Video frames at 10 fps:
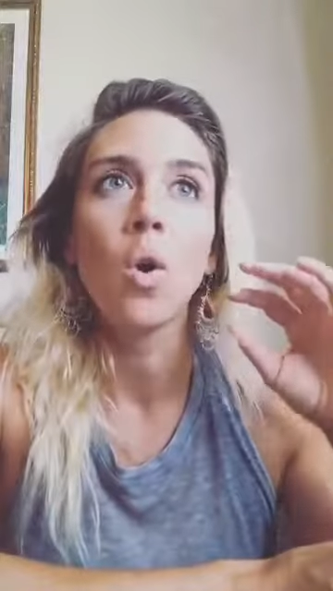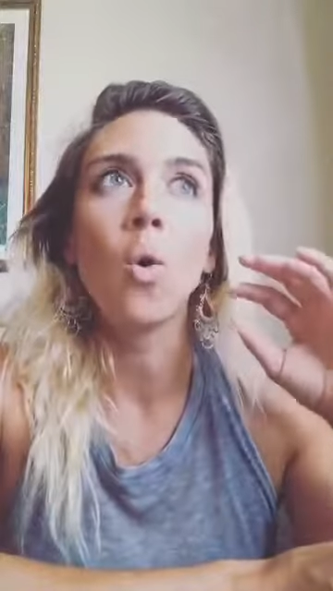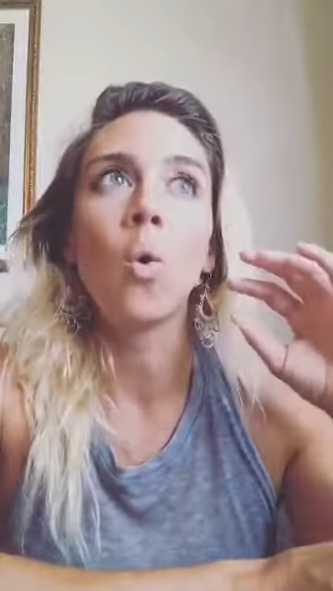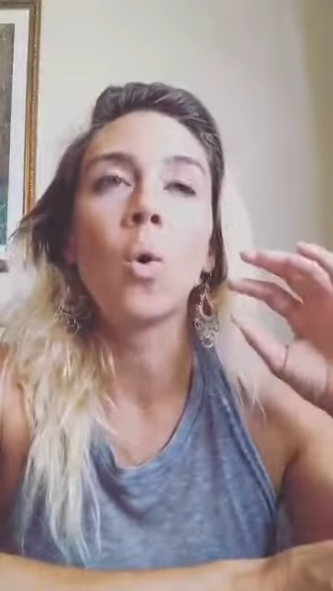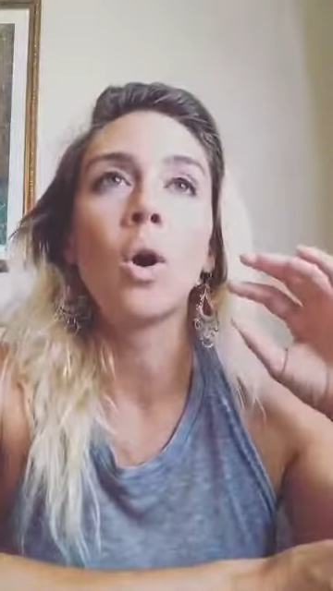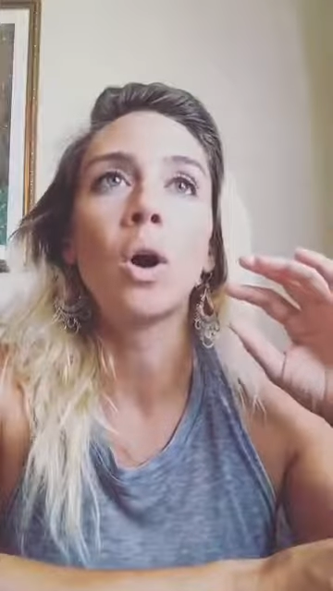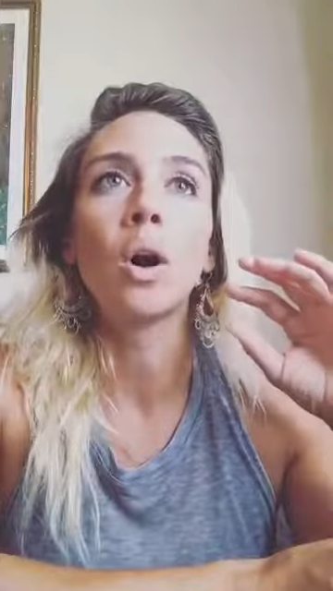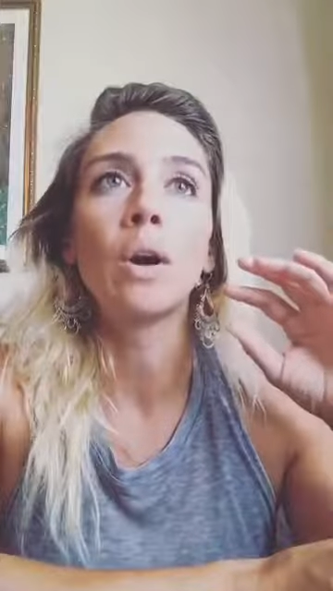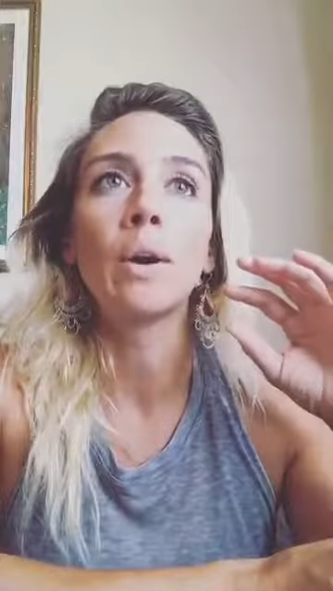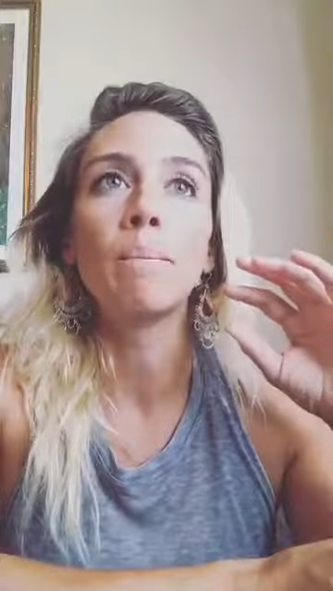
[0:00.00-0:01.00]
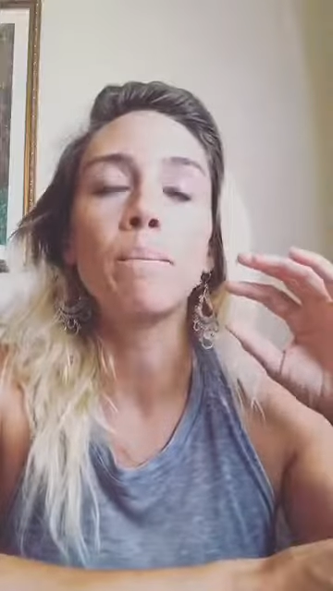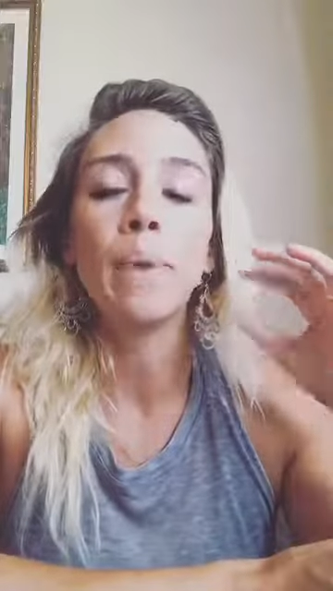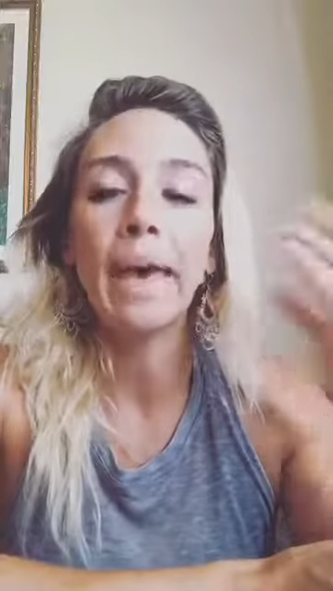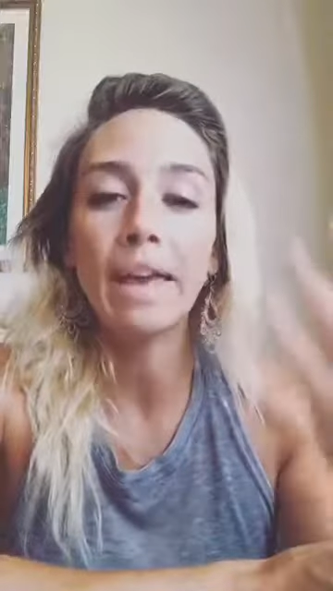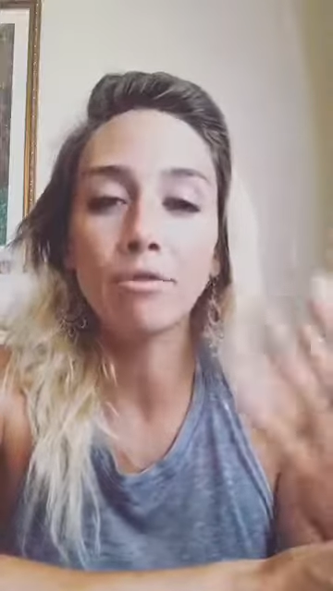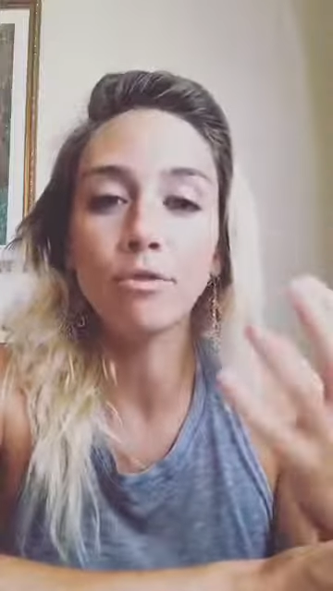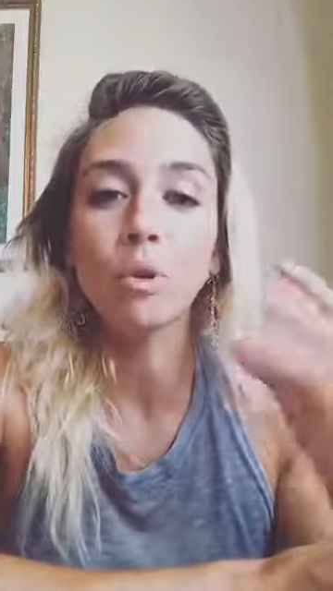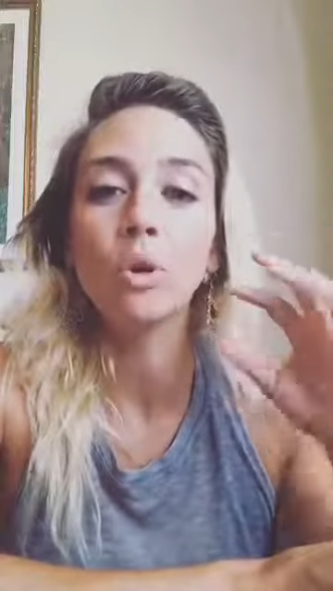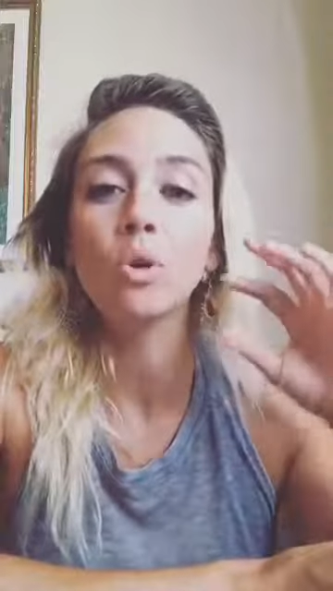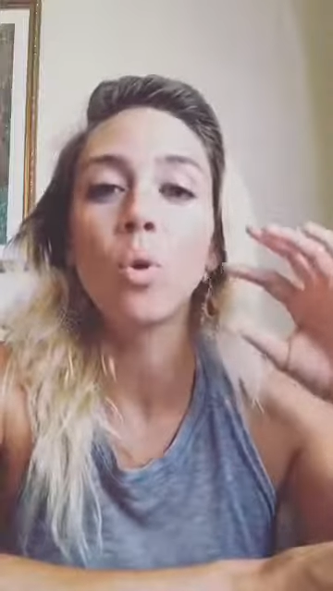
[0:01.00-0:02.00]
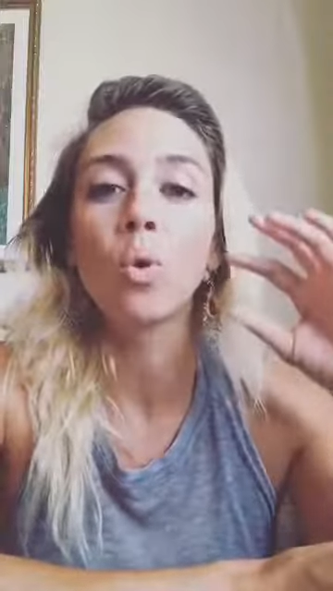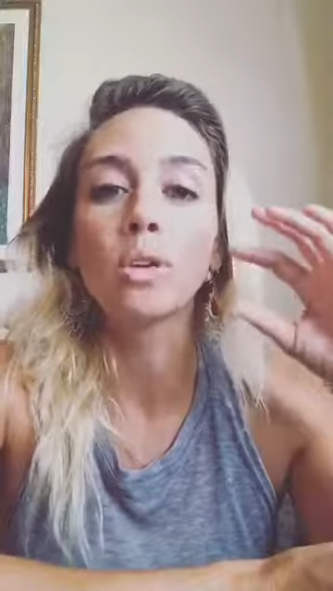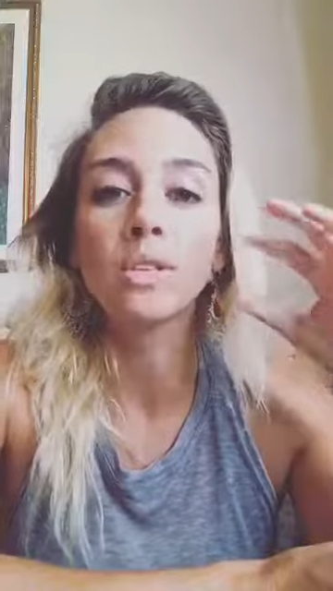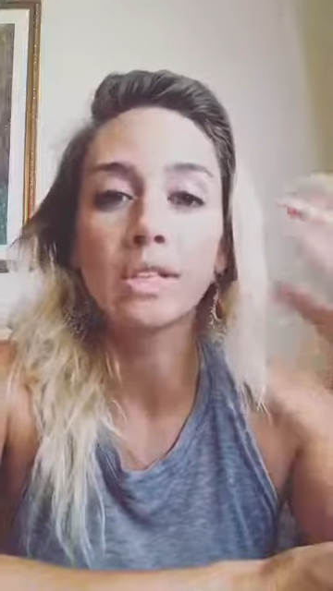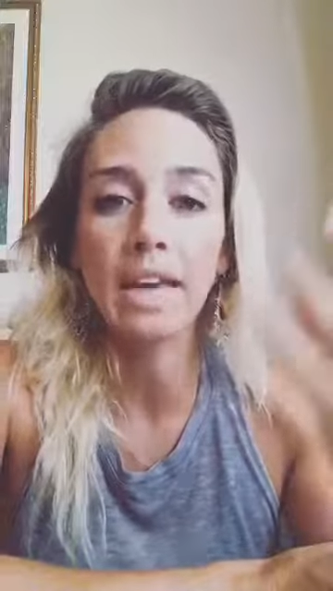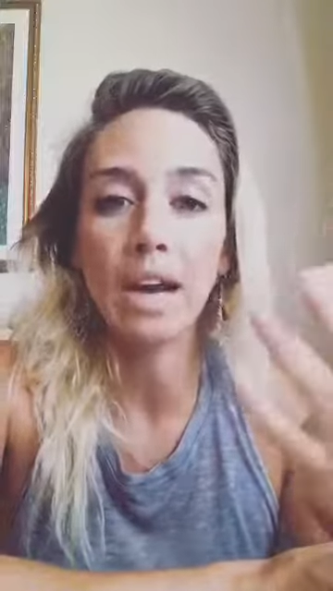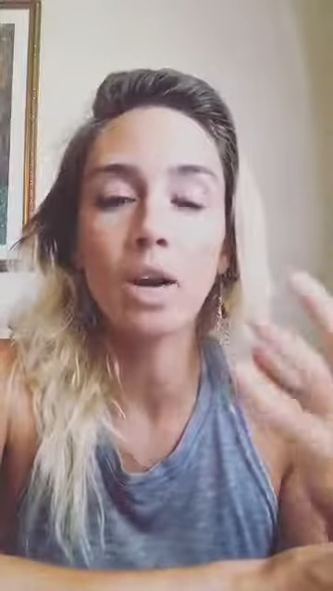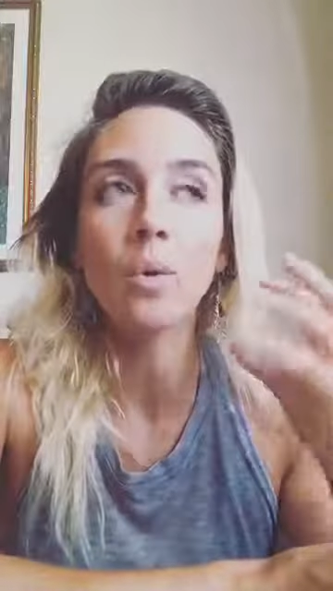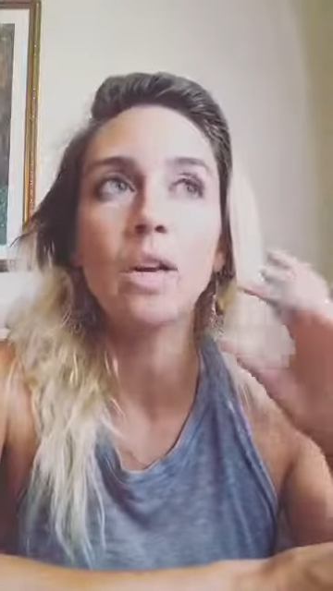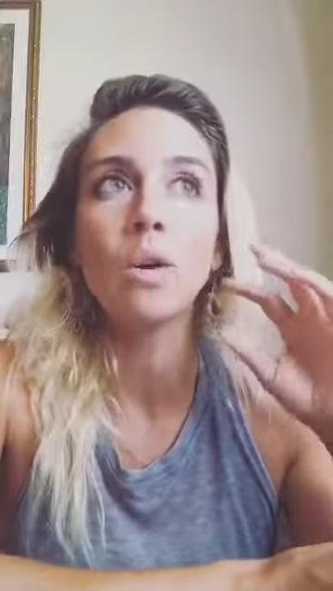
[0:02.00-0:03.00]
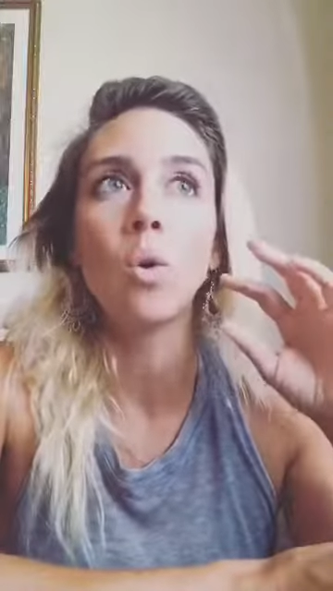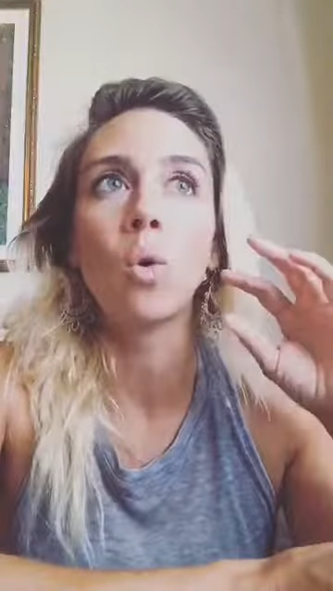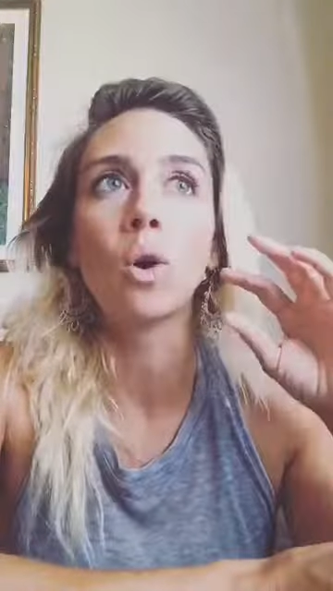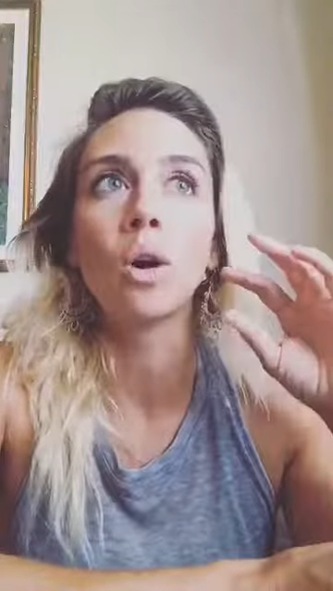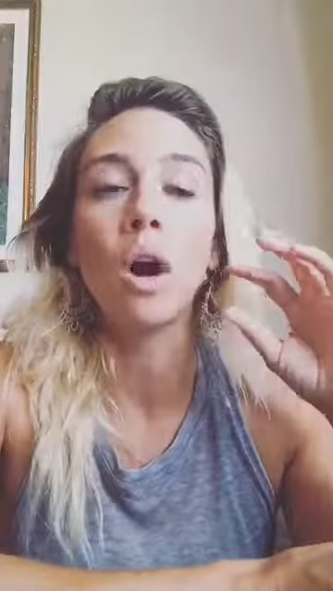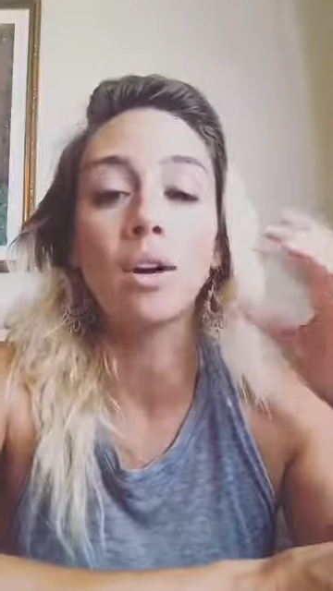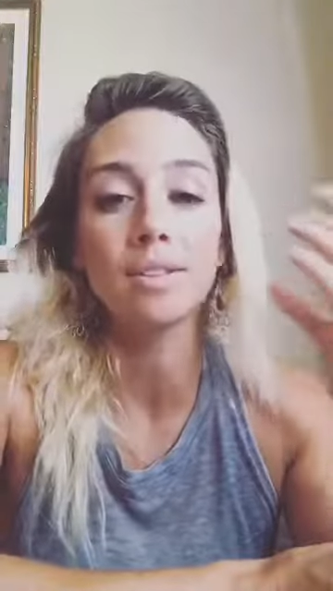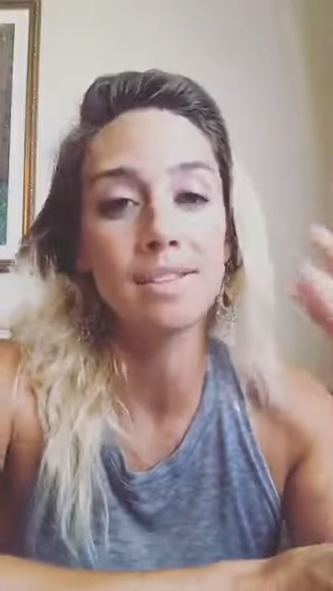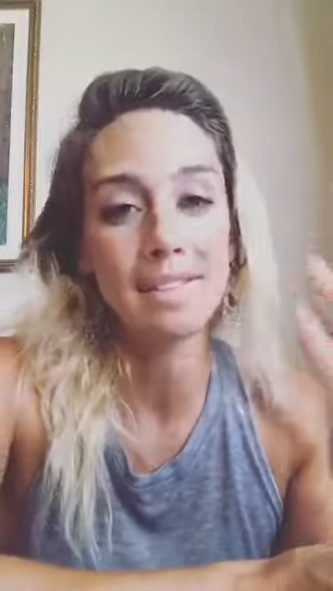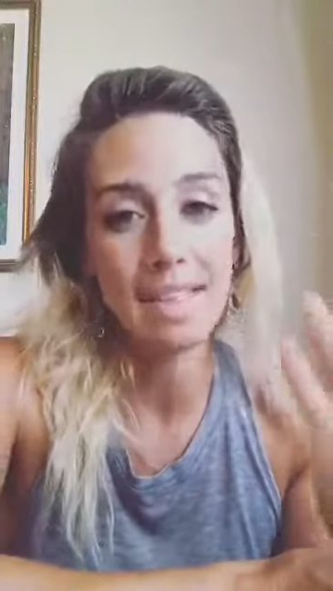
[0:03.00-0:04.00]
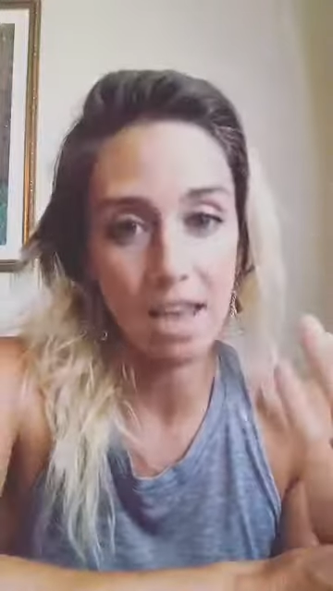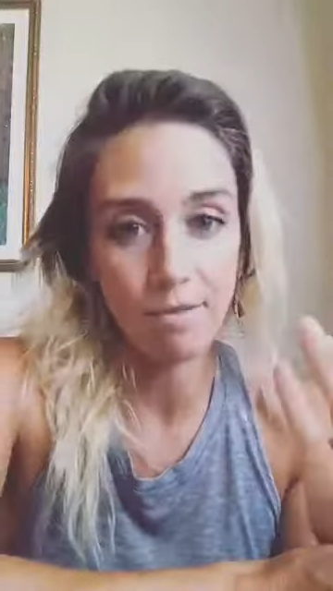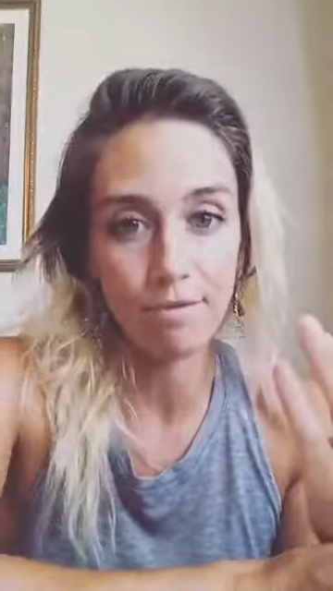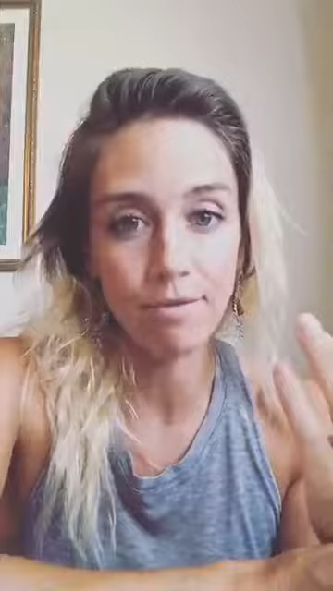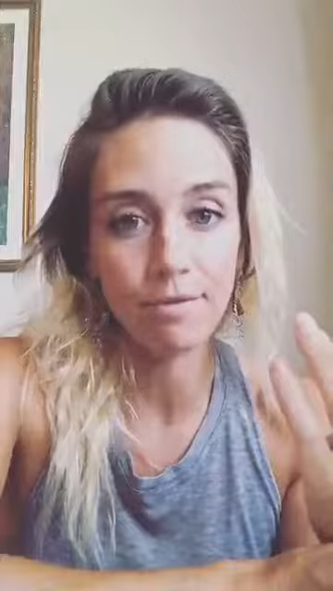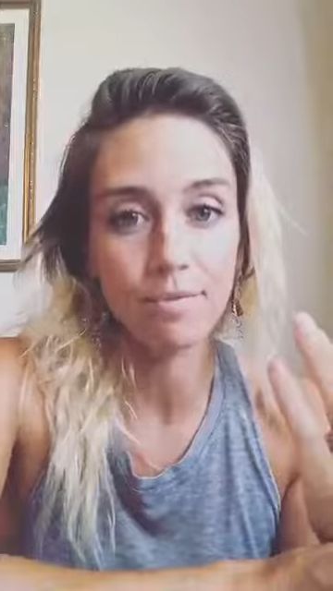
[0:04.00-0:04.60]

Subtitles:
or painful or scary or unsafe.